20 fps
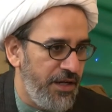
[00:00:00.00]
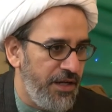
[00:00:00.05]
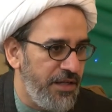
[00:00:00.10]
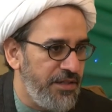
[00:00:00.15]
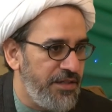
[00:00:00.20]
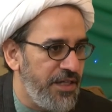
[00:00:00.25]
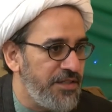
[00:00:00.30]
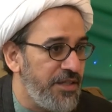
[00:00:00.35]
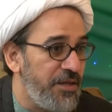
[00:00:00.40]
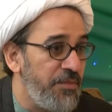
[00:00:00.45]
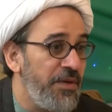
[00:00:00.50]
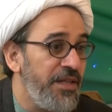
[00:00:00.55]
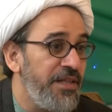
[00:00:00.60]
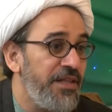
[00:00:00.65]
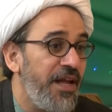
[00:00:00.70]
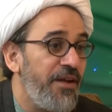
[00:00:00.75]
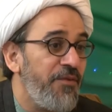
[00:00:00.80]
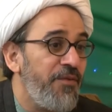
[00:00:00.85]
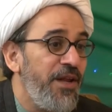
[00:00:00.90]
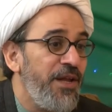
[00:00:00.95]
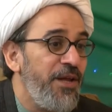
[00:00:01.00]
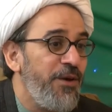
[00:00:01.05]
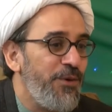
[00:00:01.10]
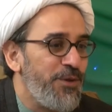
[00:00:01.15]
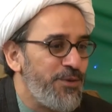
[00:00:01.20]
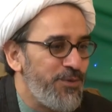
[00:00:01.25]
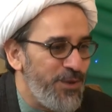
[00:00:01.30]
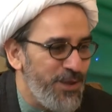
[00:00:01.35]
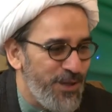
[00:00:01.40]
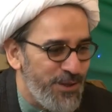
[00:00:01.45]
It doesn't mean that when he
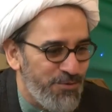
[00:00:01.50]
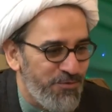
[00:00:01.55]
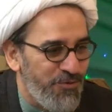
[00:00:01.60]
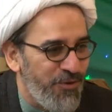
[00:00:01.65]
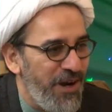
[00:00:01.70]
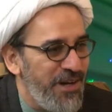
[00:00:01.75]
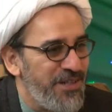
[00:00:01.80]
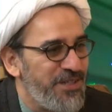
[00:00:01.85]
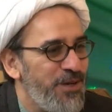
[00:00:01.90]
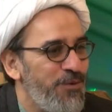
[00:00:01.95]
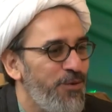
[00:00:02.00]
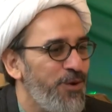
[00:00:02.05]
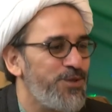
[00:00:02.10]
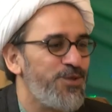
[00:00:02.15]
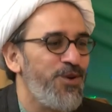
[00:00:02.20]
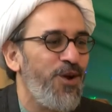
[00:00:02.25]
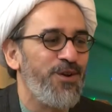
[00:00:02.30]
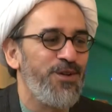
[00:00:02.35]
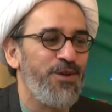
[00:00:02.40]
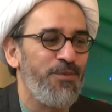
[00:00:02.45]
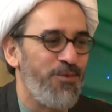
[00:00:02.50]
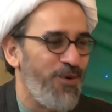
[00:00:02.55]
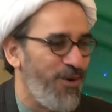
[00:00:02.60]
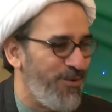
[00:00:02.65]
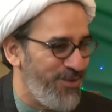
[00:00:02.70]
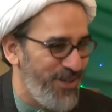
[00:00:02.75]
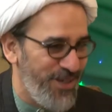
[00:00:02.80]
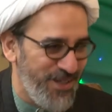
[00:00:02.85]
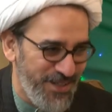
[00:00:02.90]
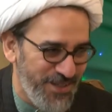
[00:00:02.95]
was with his friends, he was not the
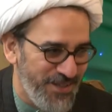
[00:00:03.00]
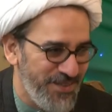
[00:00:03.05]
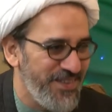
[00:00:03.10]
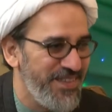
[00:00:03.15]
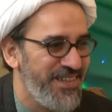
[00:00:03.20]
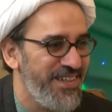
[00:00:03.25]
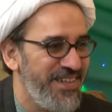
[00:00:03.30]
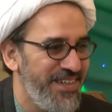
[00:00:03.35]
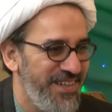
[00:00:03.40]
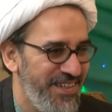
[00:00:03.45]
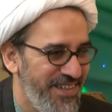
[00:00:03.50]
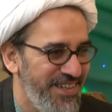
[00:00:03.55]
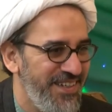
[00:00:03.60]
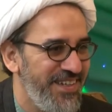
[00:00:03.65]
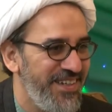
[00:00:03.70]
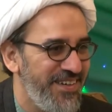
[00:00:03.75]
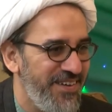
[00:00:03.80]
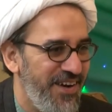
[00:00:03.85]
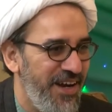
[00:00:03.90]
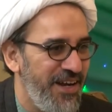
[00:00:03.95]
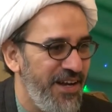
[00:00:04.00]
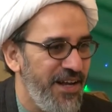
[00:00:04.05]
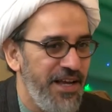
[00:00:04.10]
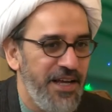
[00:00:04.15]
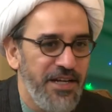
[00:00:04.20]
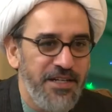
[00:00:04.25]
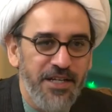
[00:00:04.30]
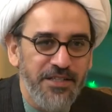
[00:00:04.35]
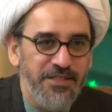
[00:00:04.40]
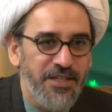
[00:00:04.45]
Prophet. No. Right.
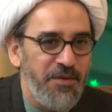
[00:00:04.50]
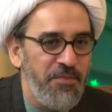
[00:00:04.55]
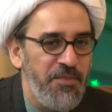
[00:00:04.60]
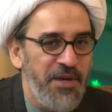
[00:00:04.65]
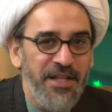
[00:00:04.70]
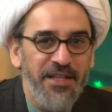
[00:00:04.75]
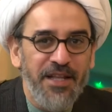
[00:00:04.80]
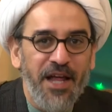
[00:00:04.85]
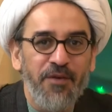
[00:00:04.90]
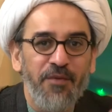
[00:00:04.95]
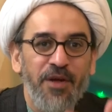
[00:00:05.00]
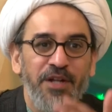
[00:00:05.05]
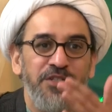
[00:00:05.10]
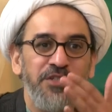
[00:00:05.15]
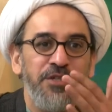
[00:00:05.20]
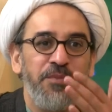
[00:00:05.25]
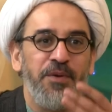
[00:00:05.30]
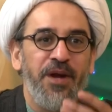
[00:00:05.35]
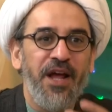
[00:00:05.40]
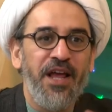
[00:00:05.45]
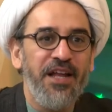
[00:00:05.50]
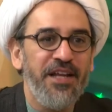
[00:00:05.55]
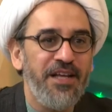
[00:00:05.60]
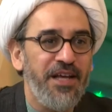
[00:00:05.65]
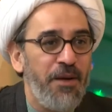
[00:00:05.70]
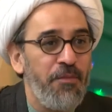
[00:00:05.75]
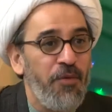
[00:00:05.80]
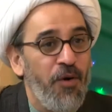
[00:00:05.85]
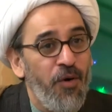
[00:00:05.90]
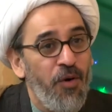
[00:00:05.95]
It doesn't mean that when Jibra'il
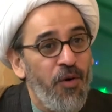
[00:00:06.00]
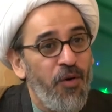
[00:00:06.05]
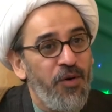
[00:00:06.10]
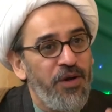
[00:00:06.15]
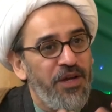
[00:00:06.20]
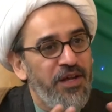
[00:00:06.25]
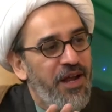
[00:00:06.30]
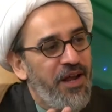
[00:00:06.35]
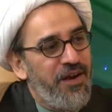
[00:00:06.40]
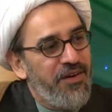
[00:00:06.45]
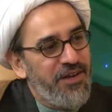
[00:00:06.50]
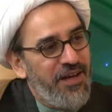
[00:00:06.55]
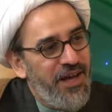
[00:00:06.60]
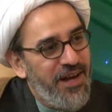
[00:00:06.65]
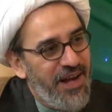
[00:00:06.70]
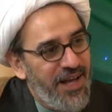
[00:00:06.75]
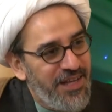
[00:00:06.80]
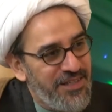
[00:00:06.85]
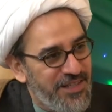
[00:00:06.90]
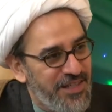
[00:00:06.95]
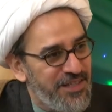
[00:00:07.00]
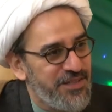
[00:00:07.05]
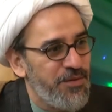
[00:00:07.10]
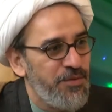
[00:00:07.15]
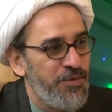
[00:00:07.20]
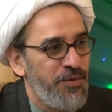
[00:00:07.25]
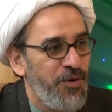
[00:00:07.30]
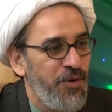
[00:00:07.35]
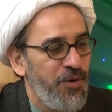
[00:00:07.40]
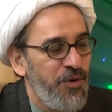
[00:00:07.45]
came, oh, he realized he's
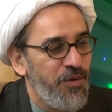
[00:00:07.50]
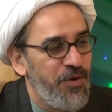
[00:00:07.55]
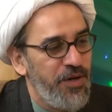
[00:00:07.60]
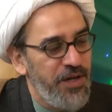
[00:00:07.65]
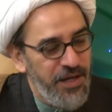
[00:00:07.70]
no.